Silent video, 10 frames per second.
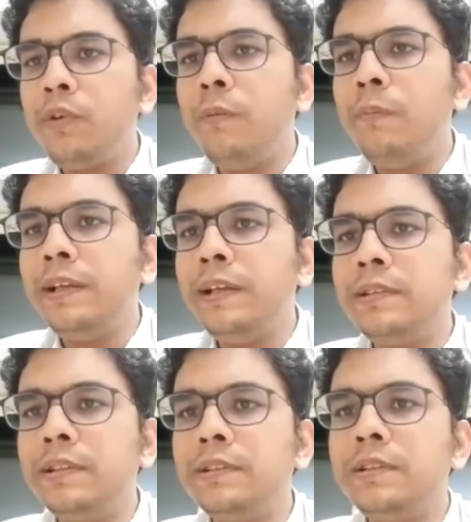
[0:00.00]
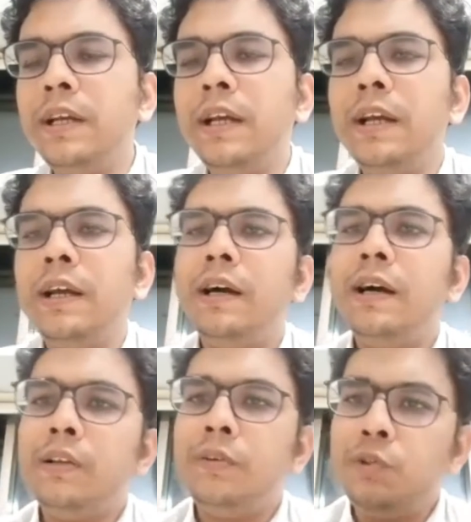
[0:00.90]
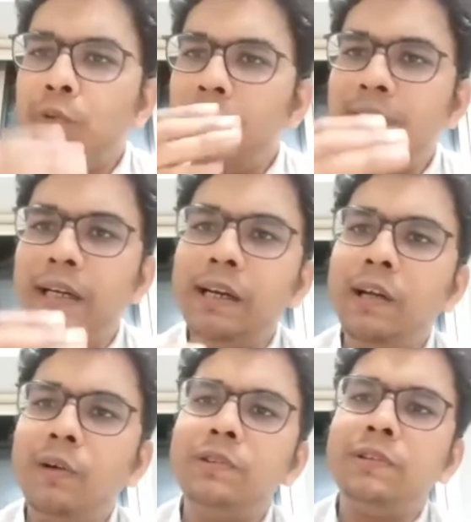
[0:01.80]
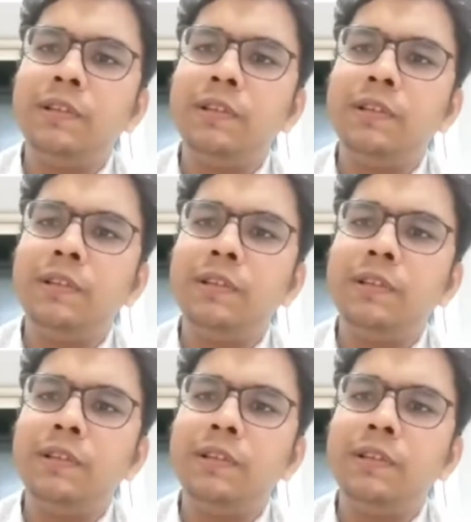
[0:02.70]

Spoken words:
complications. Usually it settles down